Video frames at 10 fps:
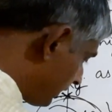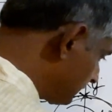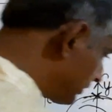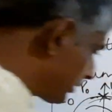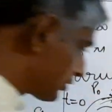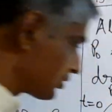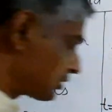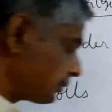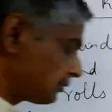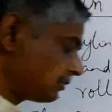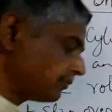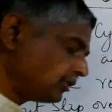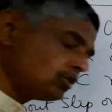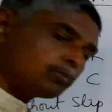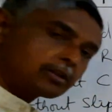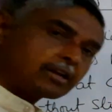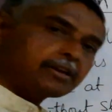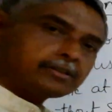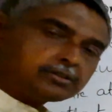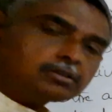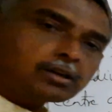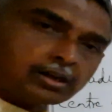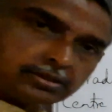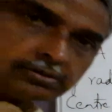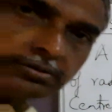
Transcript: find the relationship between V omega and R.